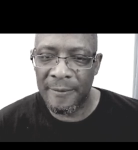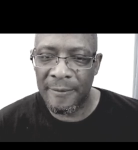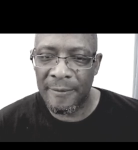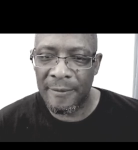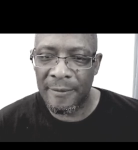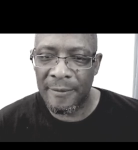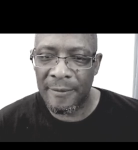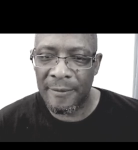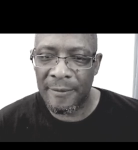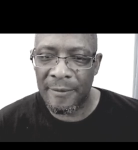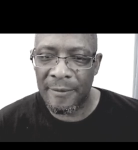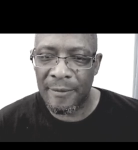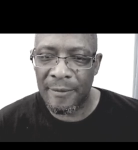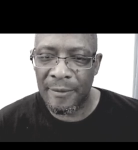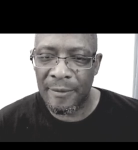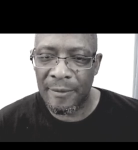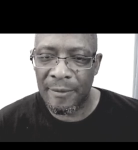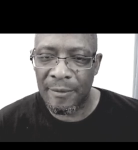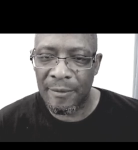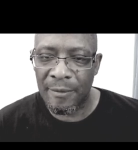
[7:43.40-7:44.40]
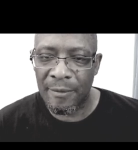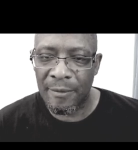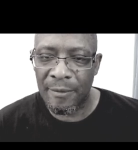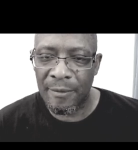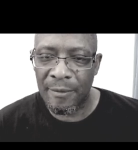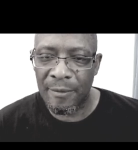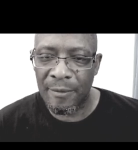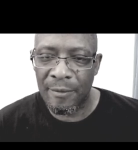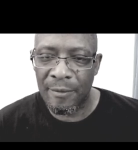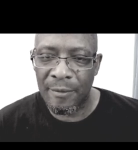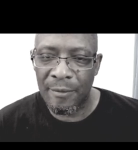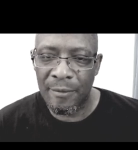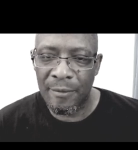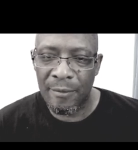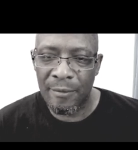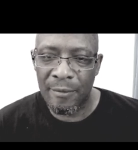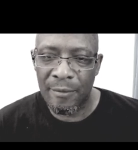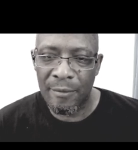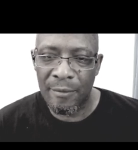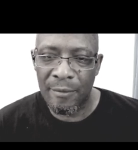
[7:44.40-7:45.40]

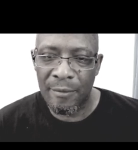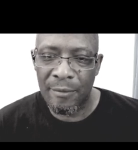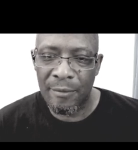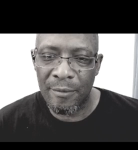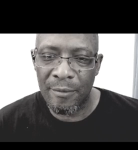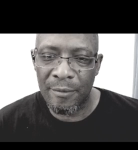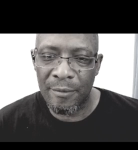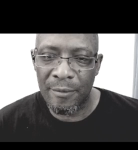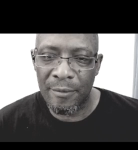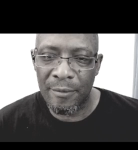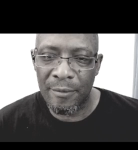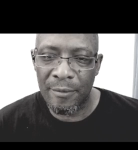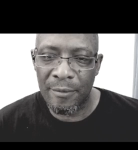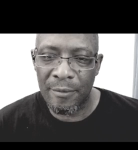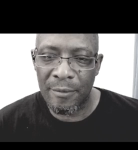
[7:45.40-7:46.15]
(silence)